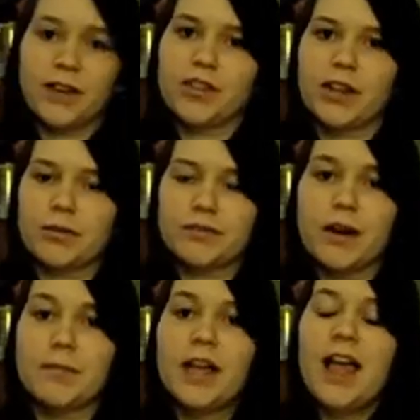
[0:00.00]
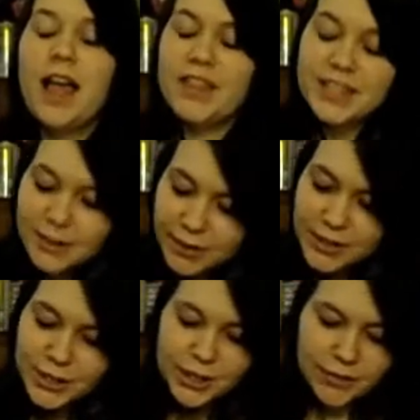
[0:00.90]
what everything was from. This I
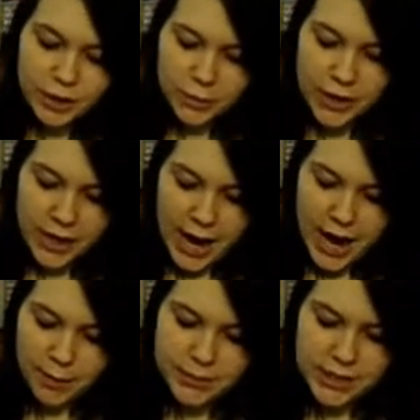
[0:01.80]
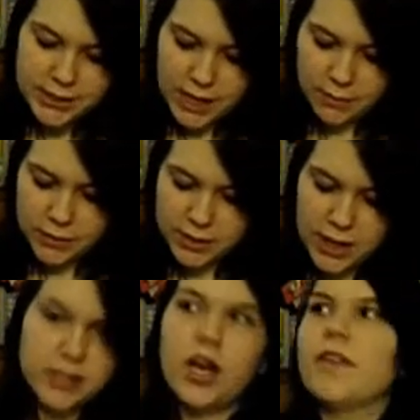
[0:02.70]
want to show you real quick. I was at Savers and
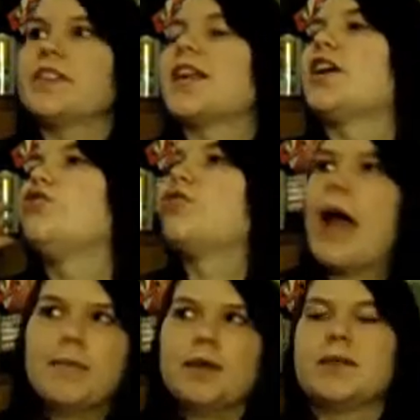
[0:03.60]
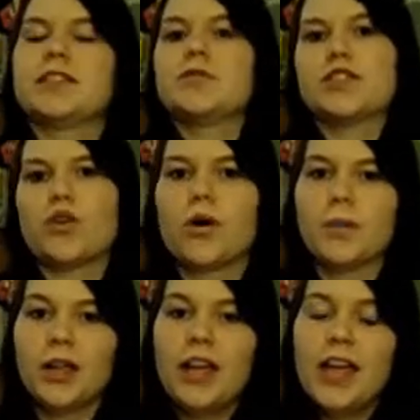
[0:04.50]
I saw this and I grabbed it because it was
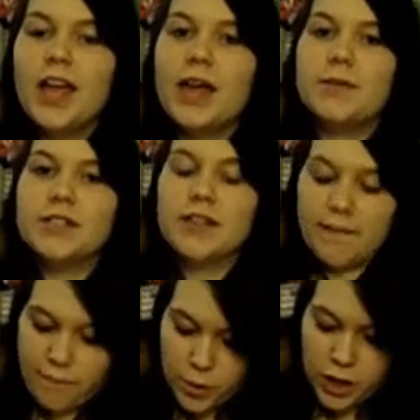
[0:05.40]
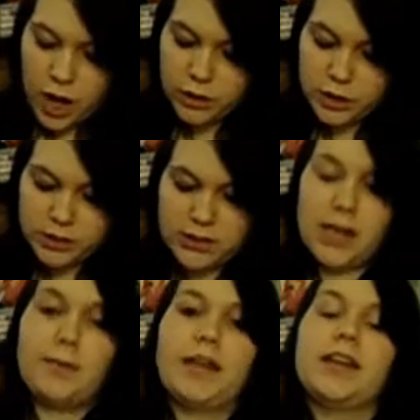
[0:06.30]
adorable. It was $4 on
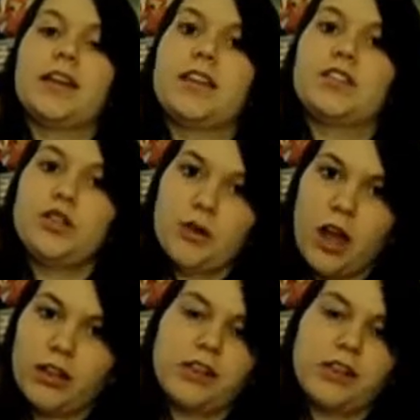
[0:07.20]
sale, making it $2,